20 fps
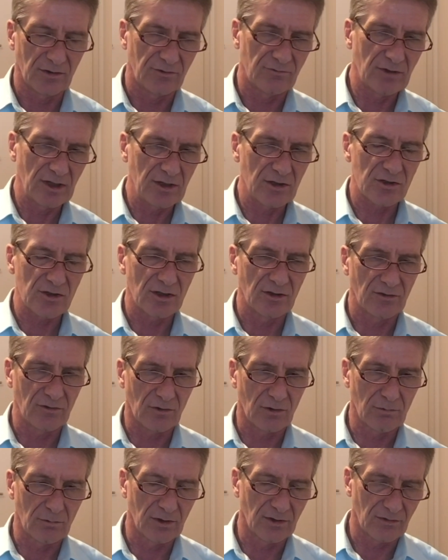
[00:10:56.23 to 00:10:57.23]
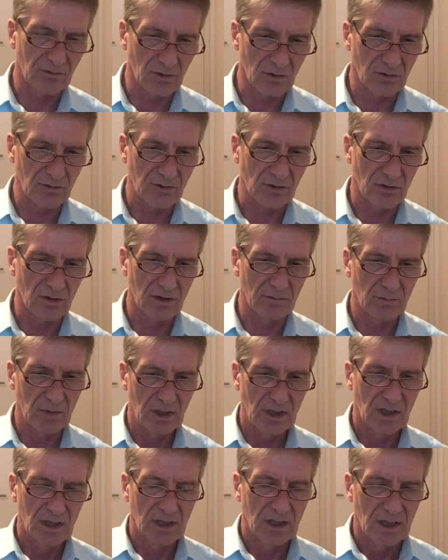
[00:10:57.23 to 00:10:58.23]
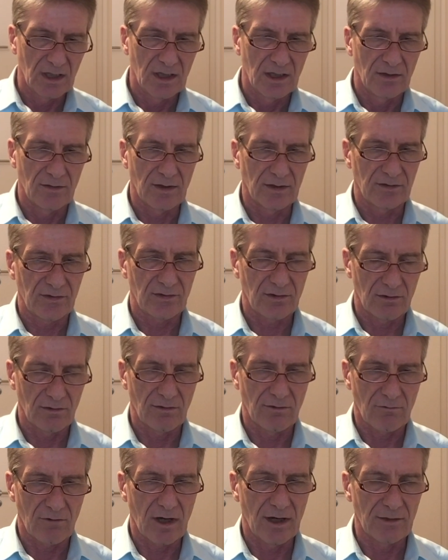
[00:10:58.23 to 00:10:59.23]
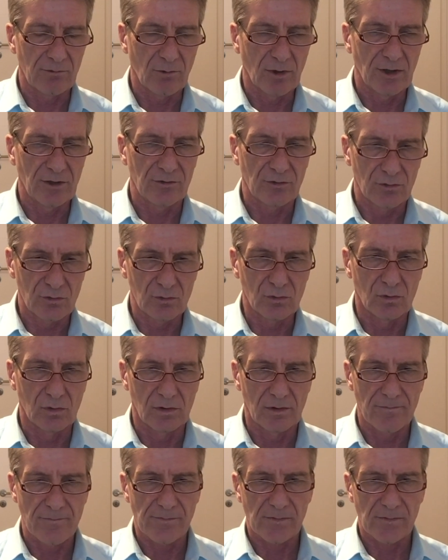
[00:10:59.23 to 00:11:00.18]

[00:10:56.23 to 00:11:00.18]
strategy is always long-term, that's the right way to do.